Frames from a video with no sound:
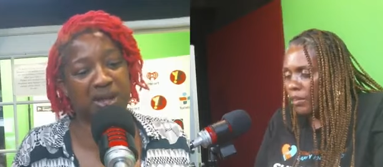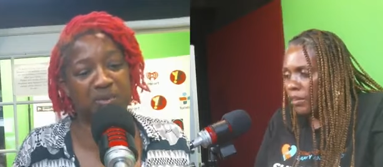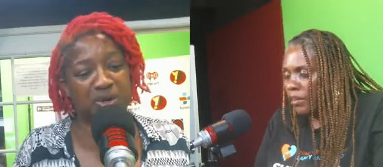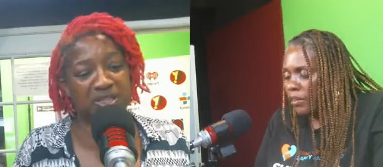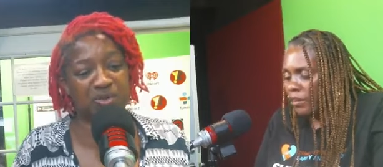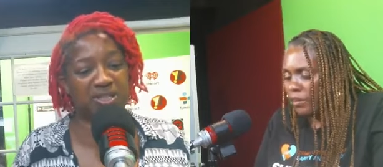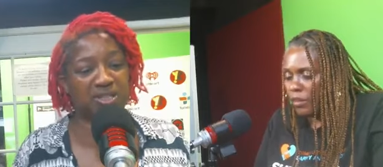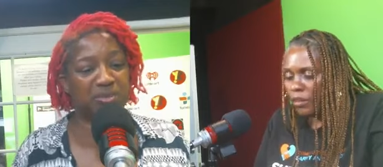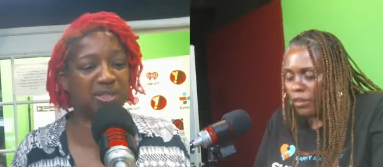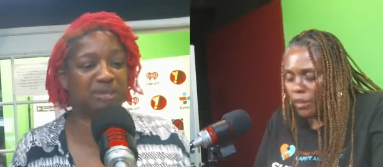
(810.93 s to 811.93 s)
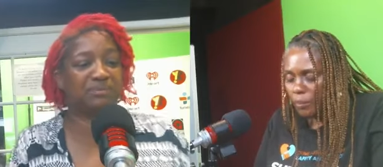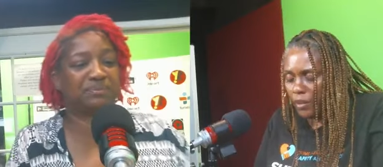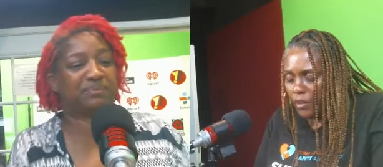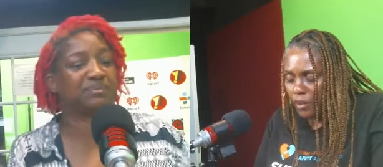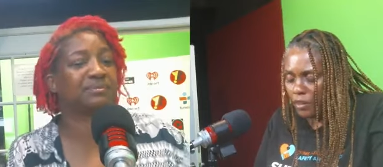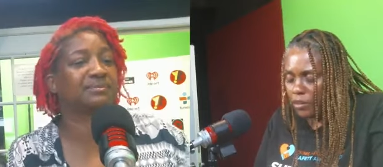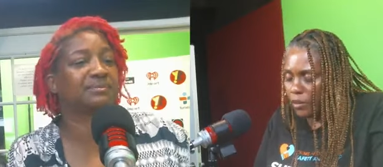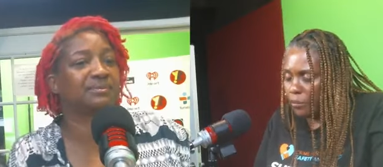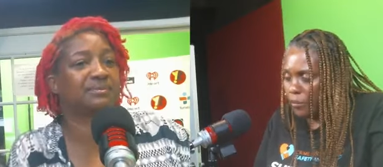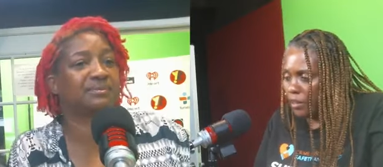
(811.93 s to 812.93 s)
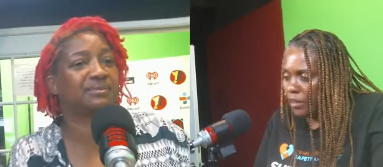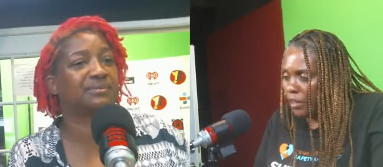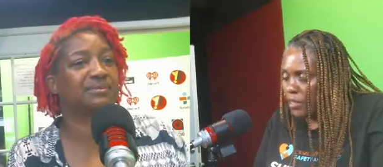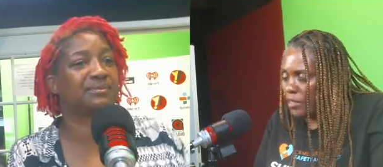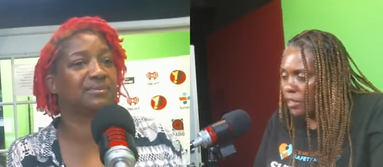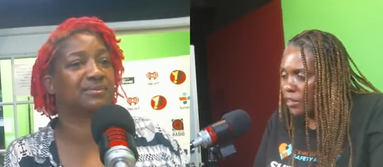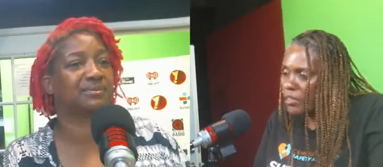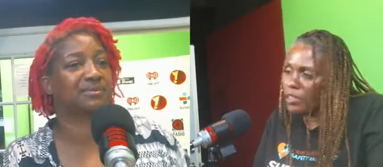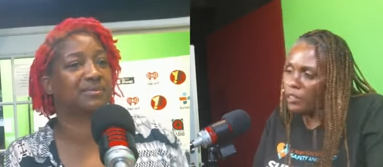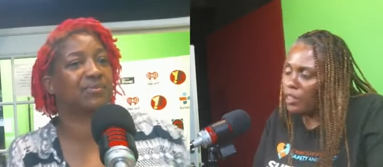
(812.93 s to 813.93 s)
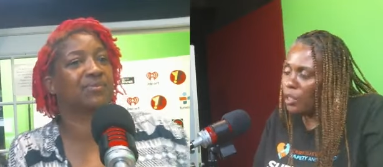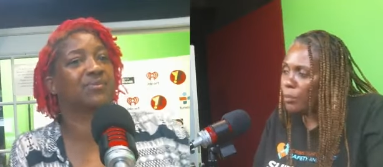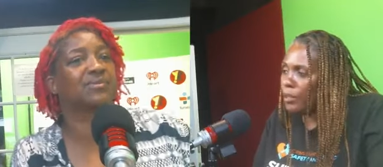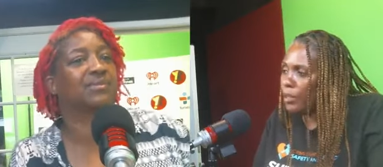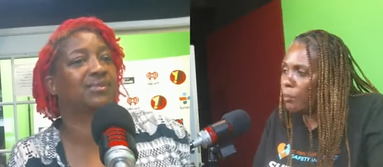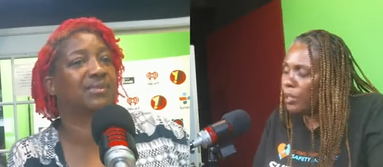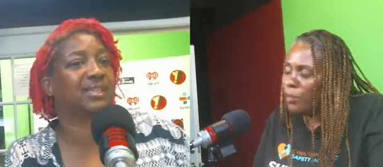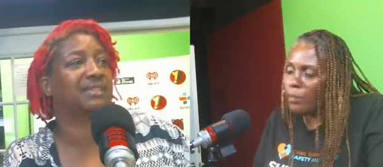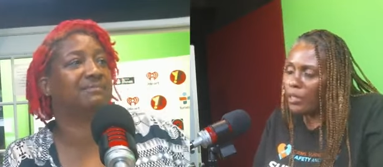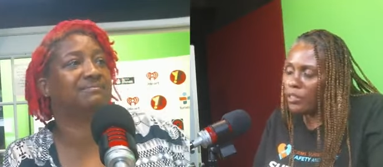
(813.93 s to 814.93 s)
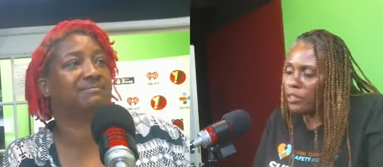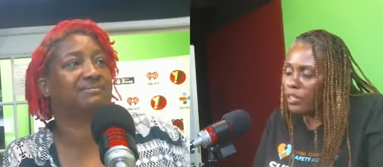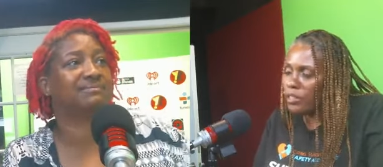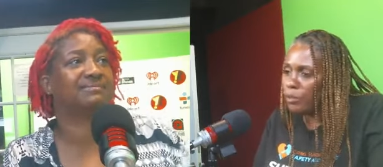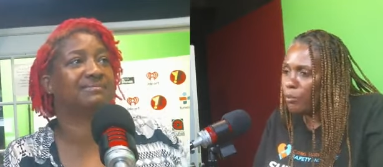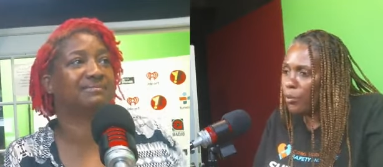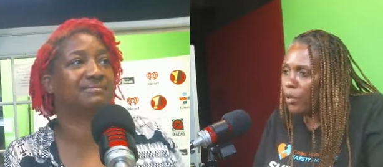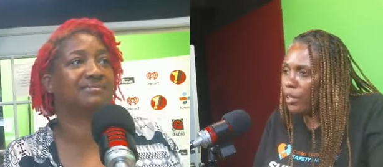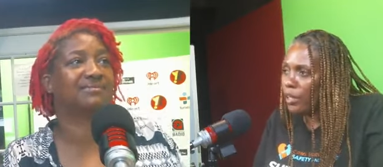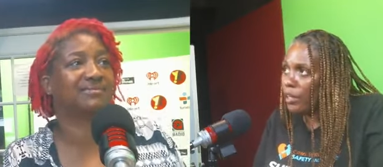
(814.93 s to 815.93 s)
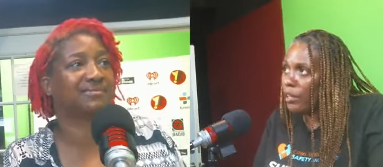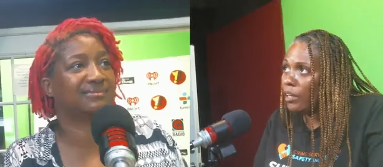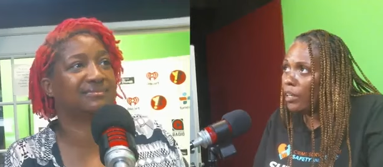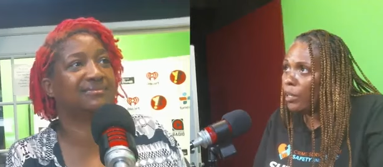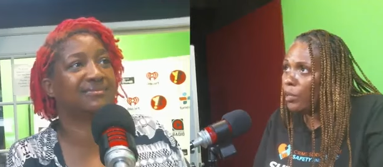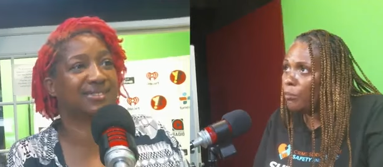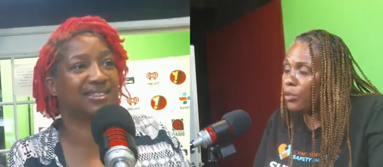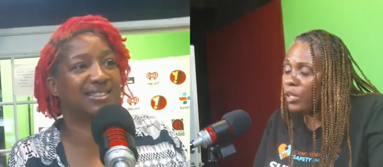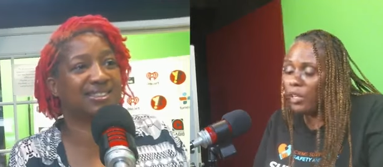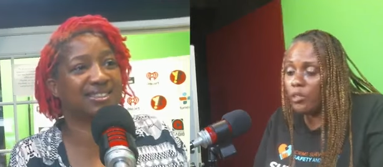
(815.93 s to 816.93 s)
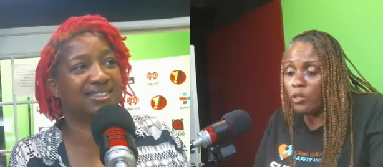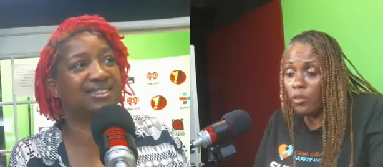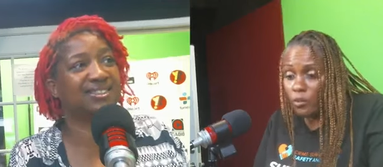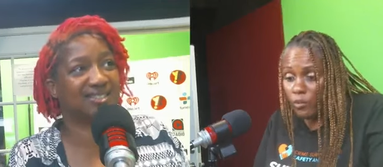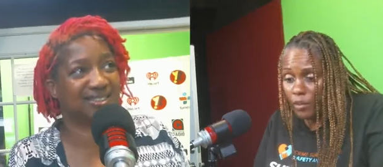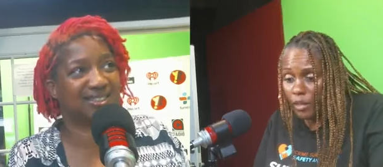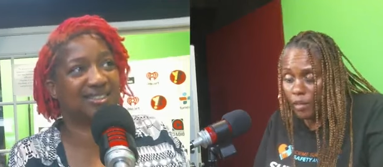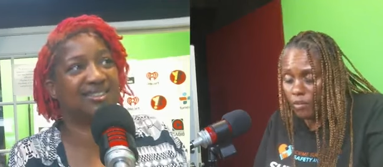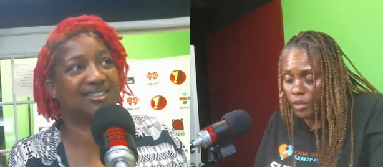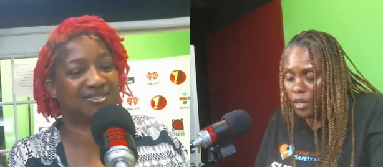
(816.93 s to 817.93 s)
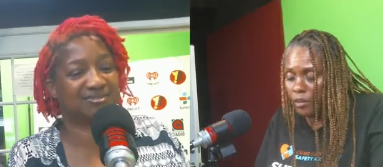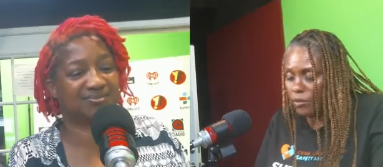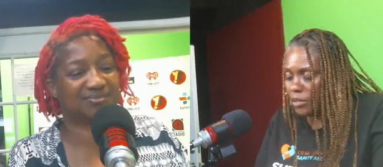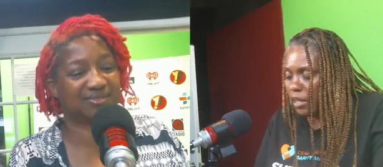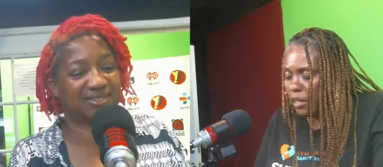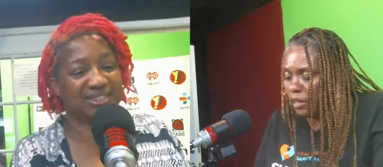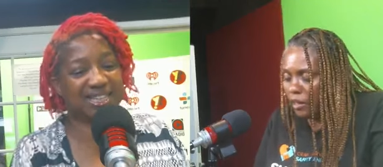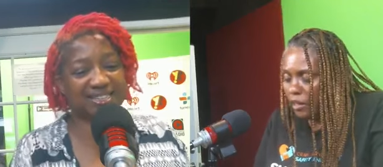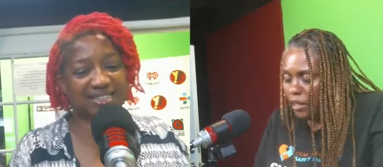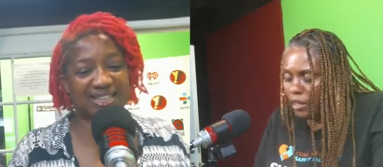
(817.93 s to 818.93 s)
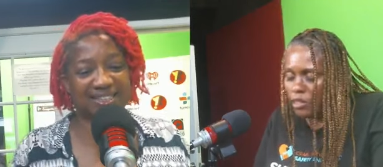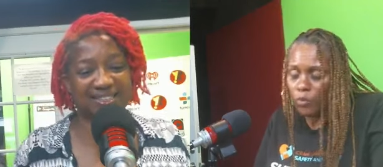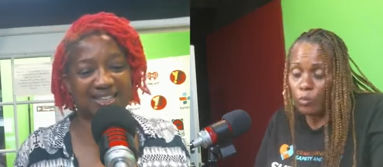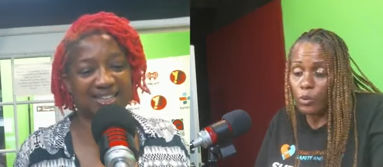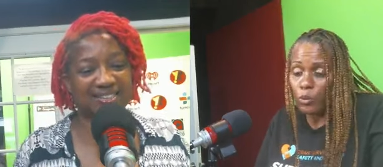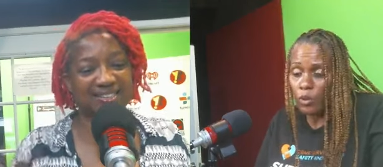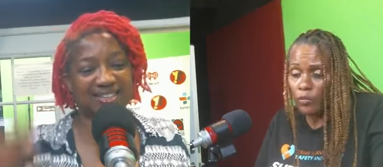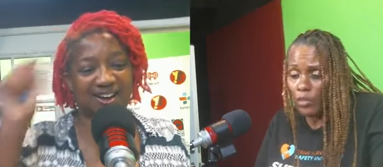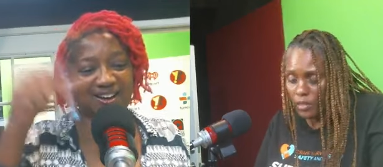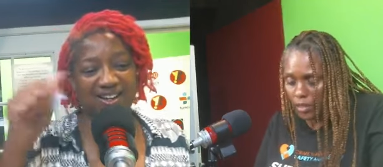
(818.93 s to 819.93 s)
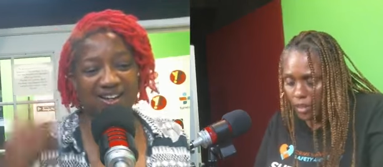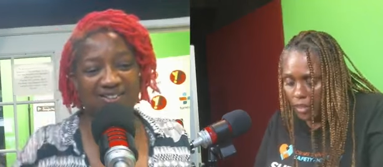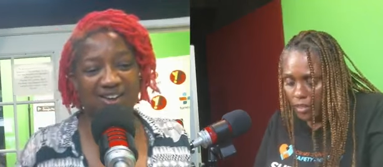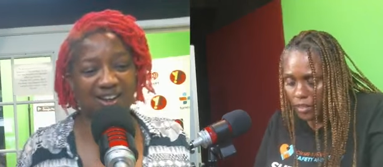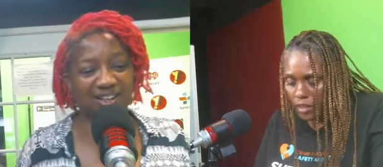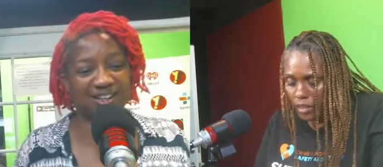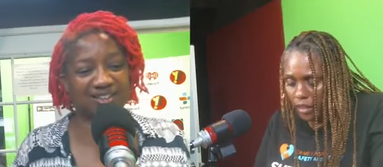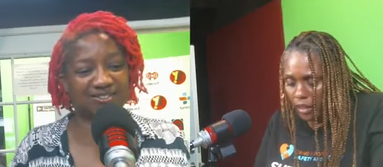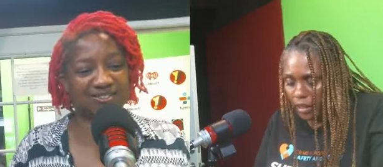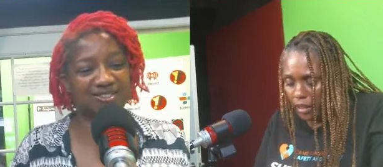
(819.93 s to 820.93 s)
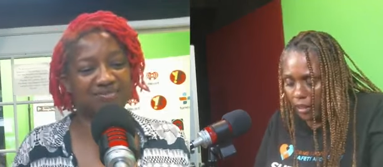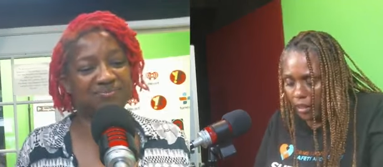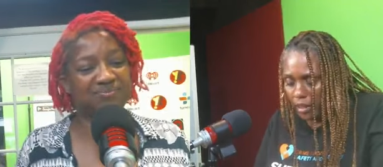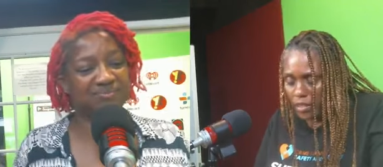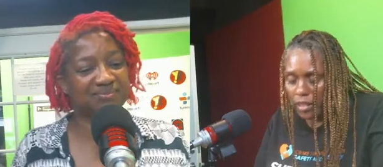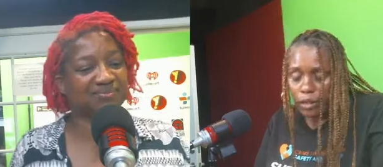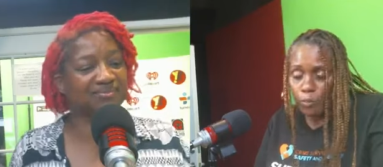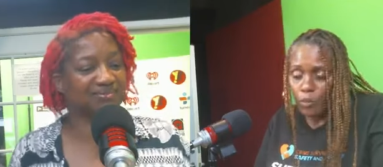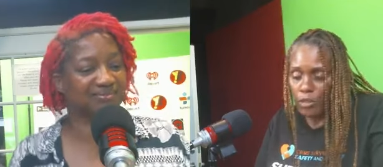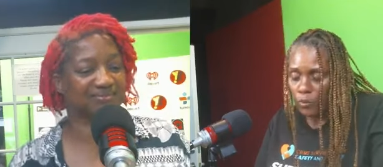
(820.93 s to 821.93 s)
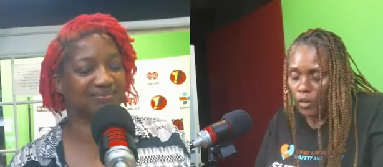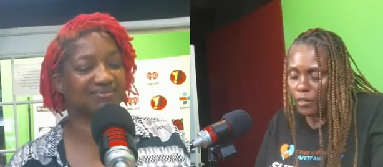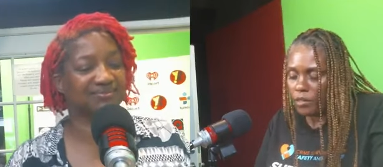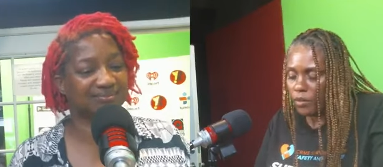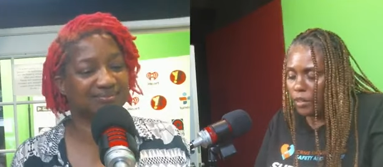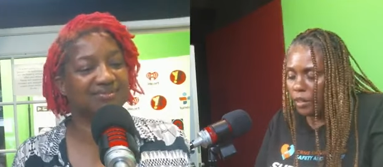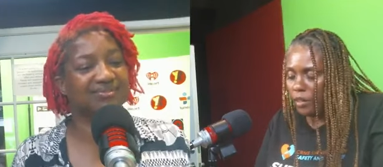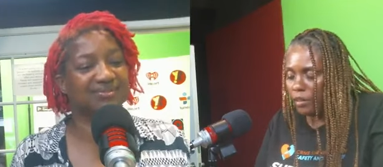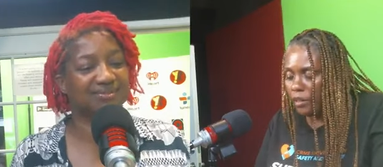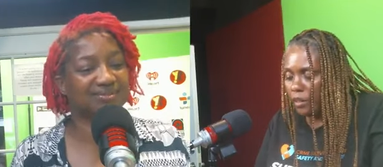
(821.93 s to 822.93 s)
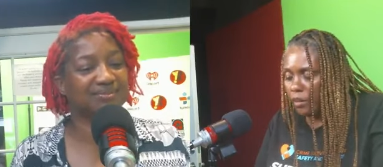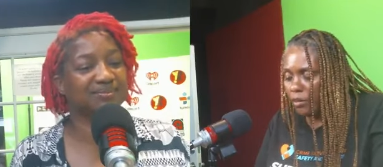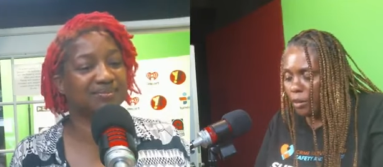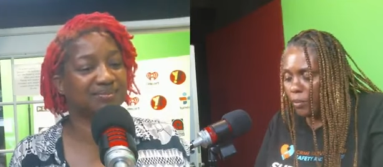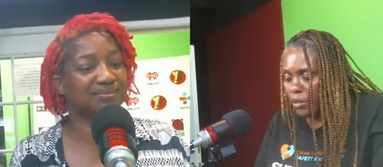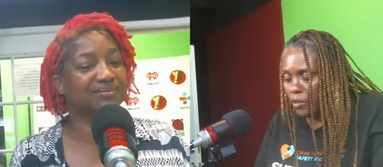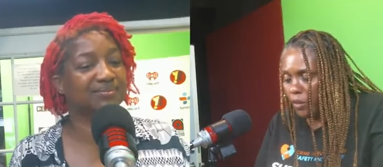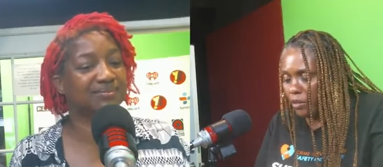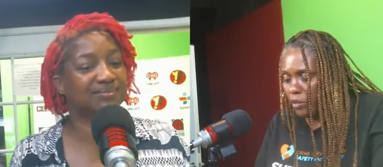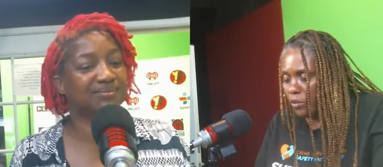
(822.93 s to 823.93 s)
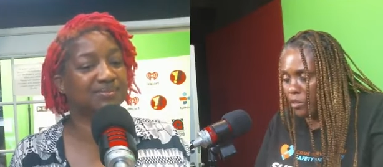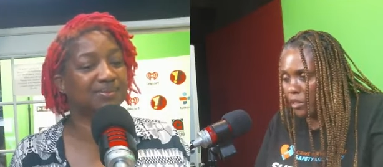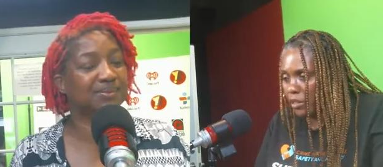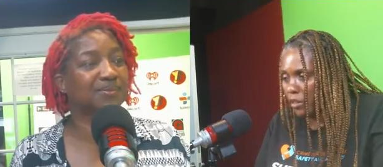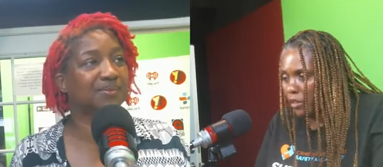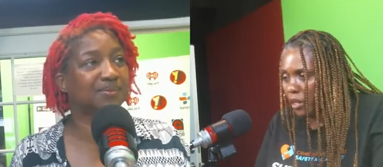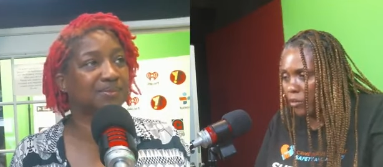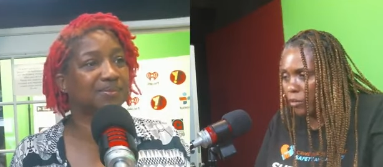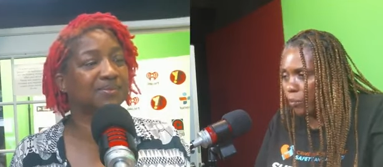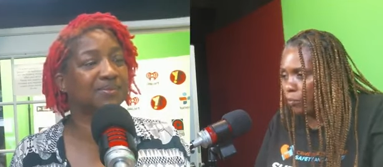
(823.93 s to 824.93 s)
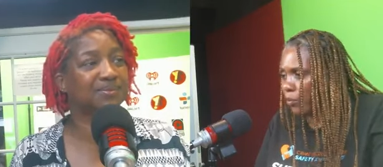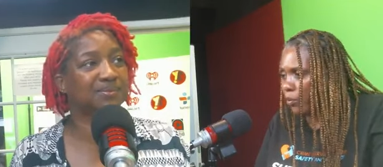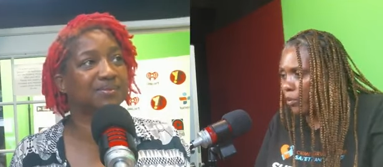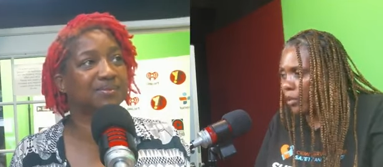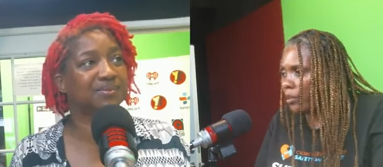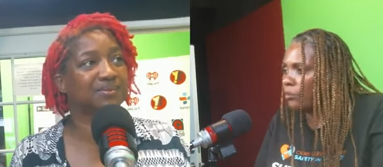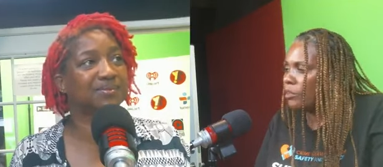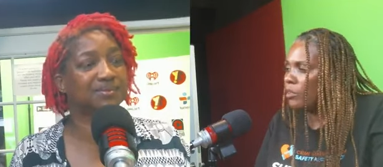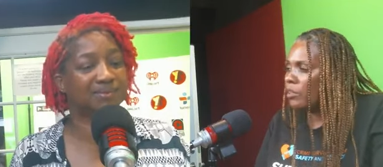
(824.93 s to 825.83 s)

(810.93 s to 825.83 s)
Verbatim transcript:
Speaker 1: where it's going to be. The
Speaker 2: picnic is going to be, like I said, this Sunday coming up at Magic Johnson Park um, you can enter on the El Segundo side. Yes, yes. It's from yes. 12 to hard 6. Love, love. And like I said, the Peace Ride is going to end there. The Peace Ride usually gather up on